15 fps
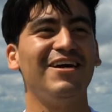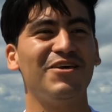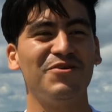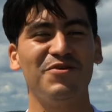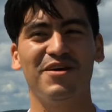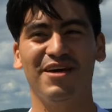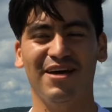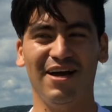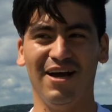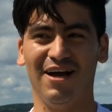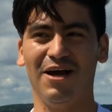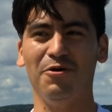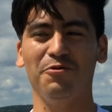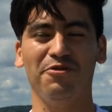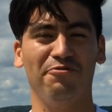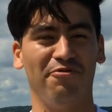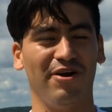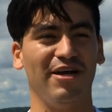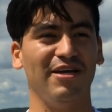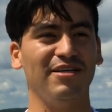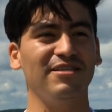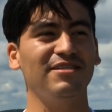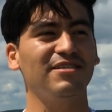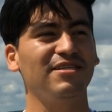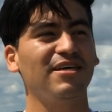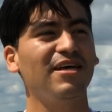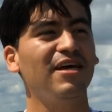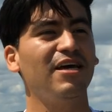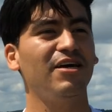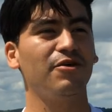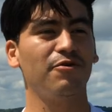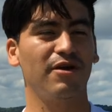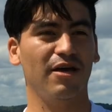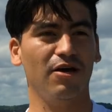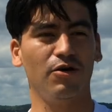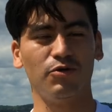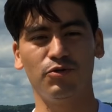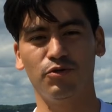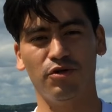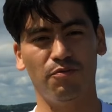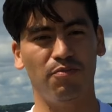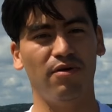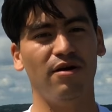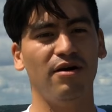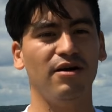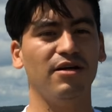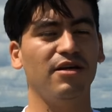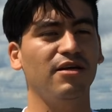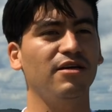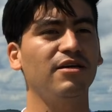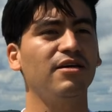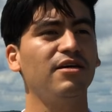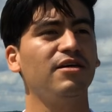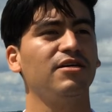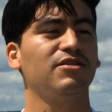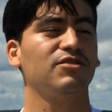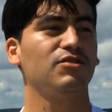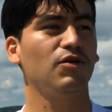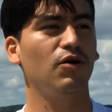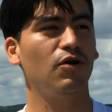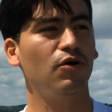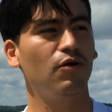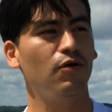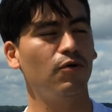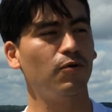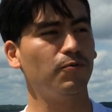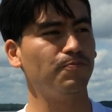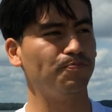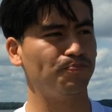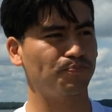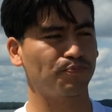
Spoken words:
You can hang out with friends, you can go to the park. So